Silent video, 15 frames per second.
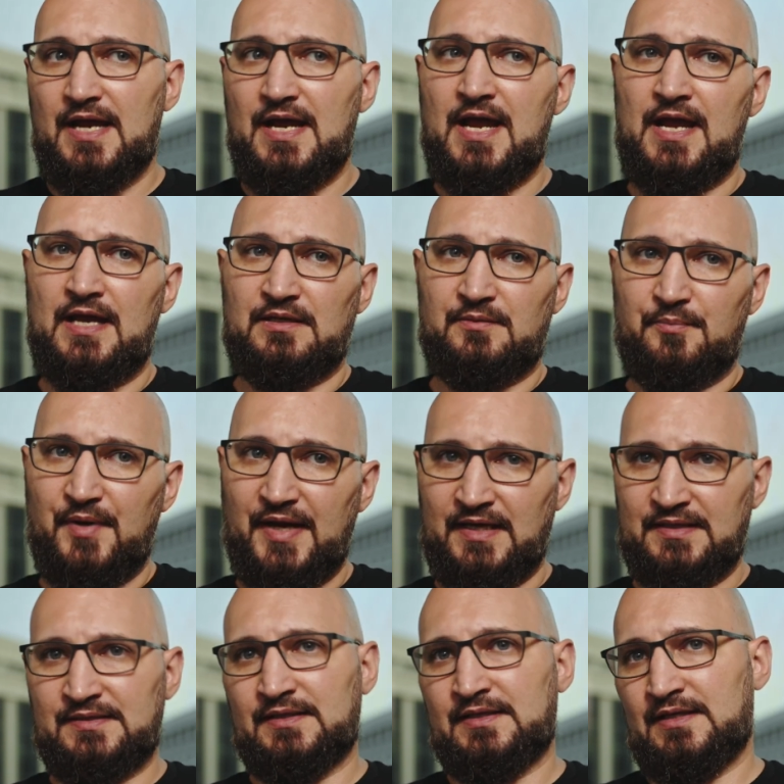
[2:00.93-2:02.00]
And
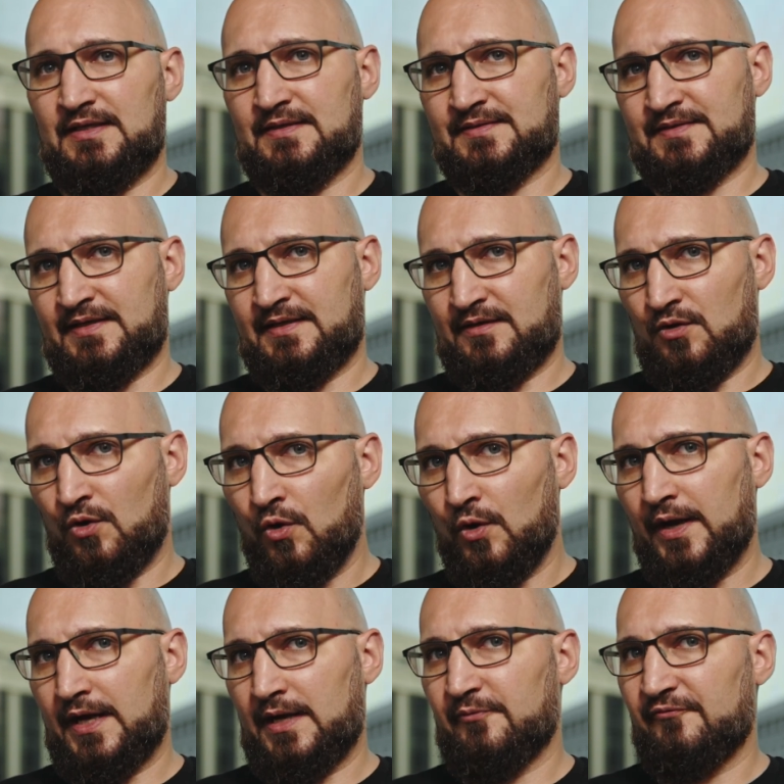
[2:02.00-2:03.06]
basically, the
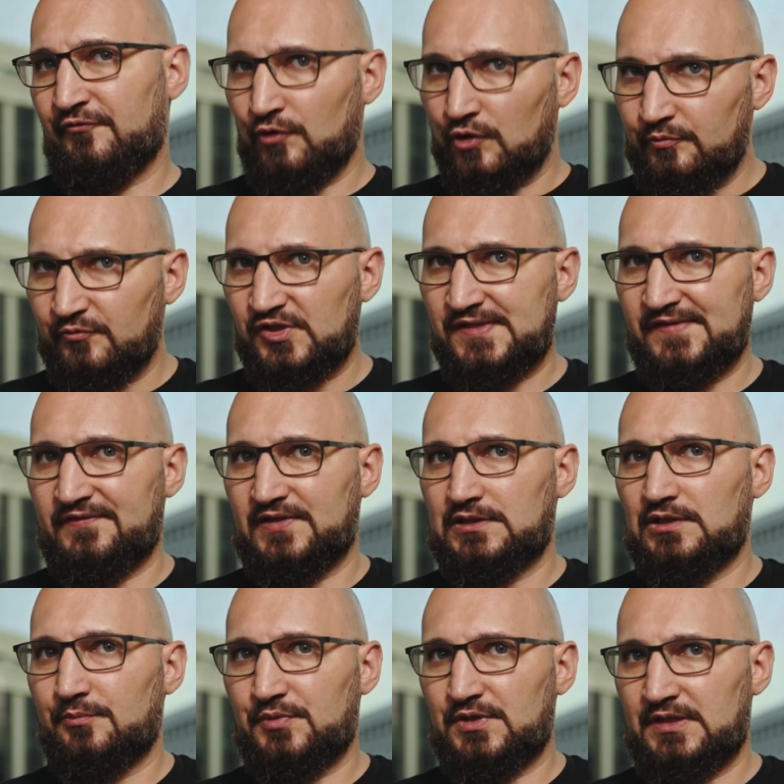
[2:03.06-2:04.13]
OEM firmware
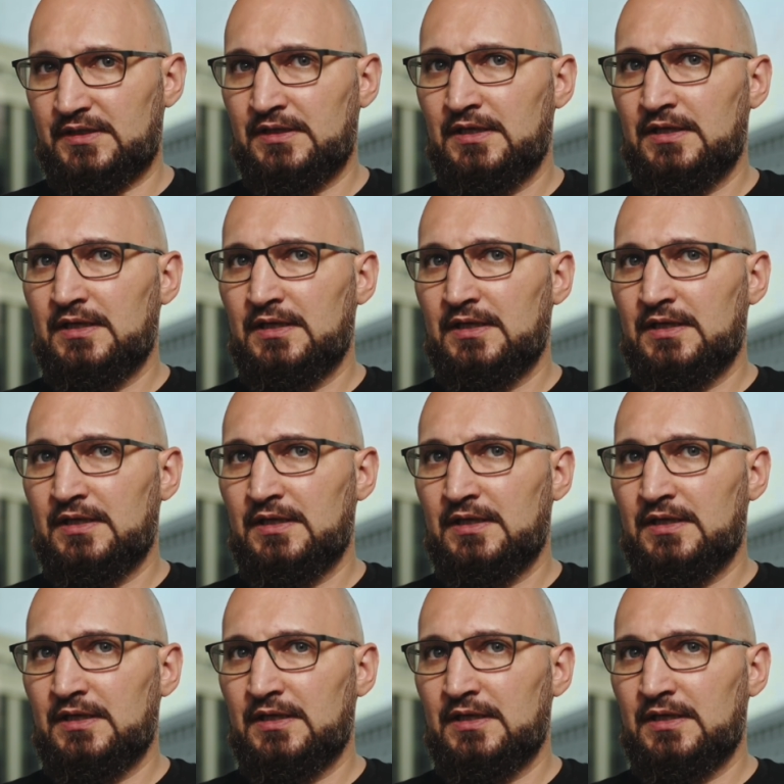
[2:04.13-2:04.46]
developer